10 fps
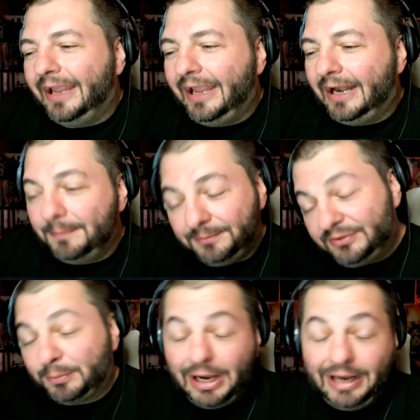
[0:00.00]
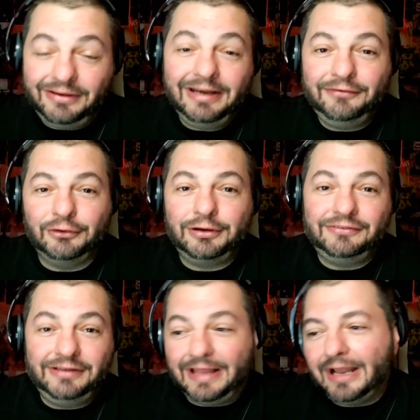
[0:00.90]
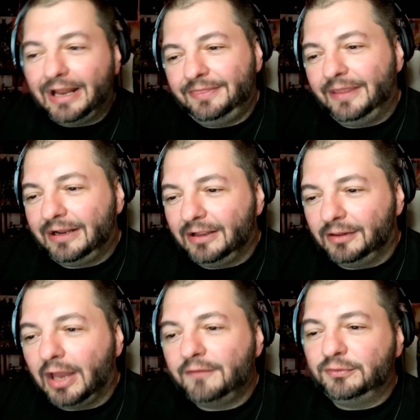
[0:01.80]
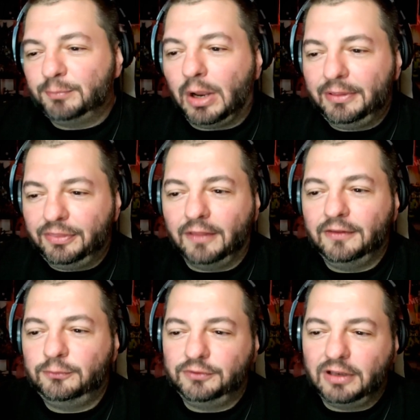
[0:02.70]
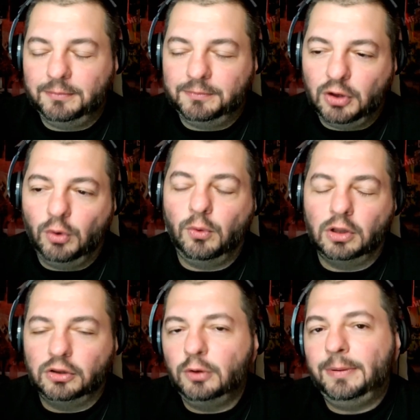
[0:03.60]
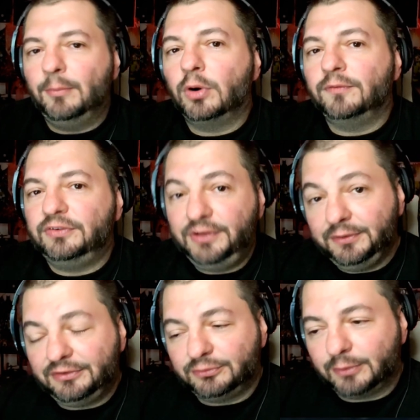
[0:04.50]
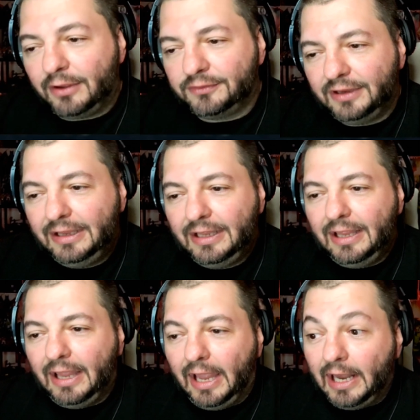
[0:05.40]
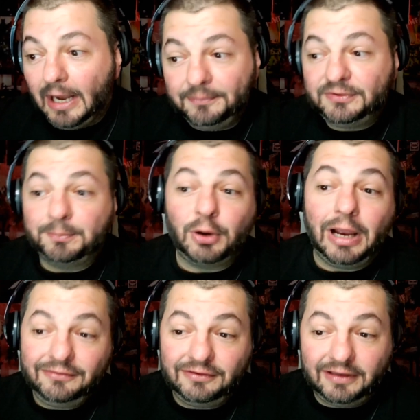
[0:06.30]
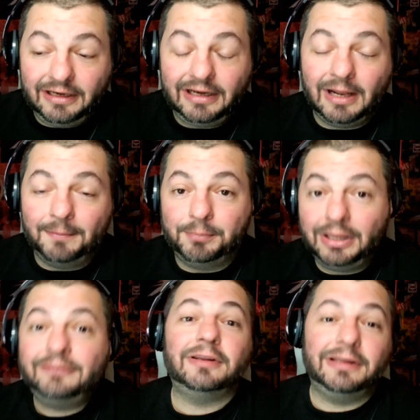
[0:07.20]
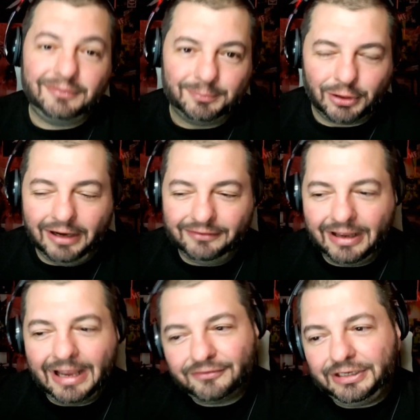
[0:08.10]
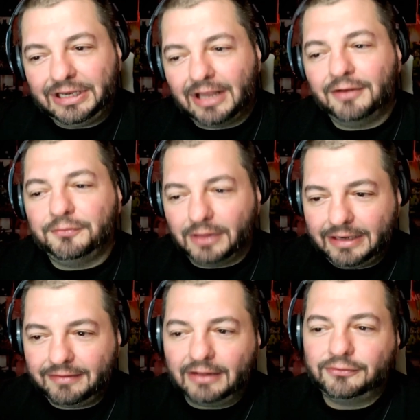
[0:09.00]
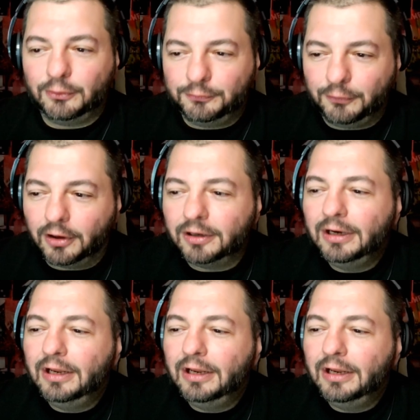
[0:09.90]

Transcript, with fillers: And I'm surprised Andy Serkis did that. I think a lot of us probably thought this was going to go a little bit more of a serious route. And I'm surprised it didn't, and I'm pleasantly surprised. I actually kind of like that so far.